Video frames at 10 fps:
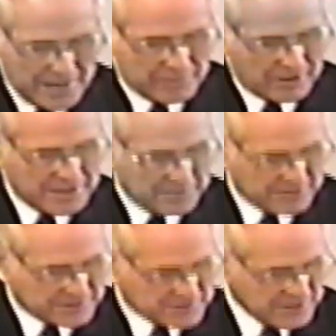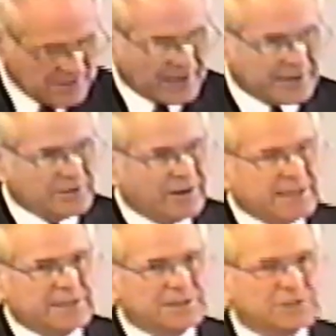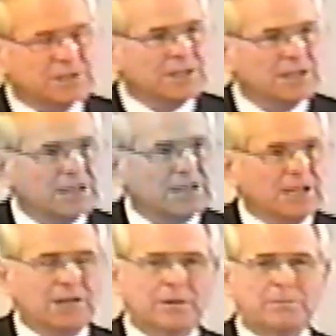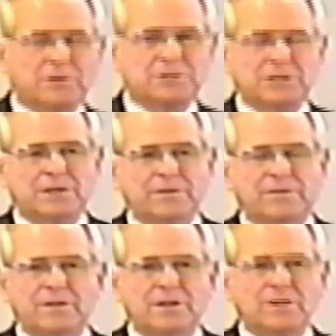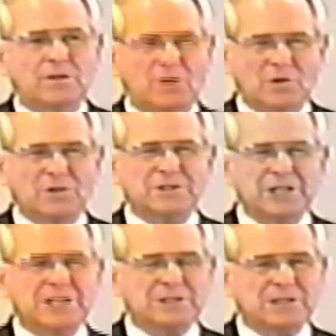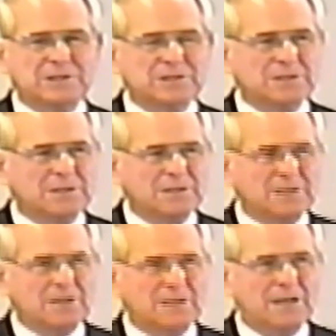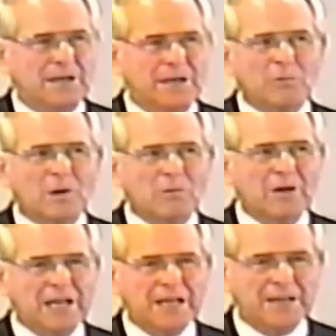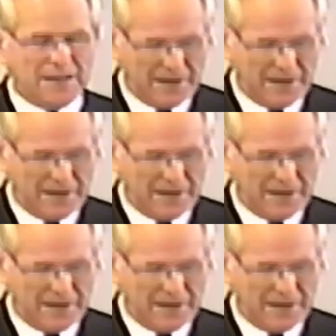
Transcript: And we're able to see that greatness in the person of the Lord Jesus. And in what way?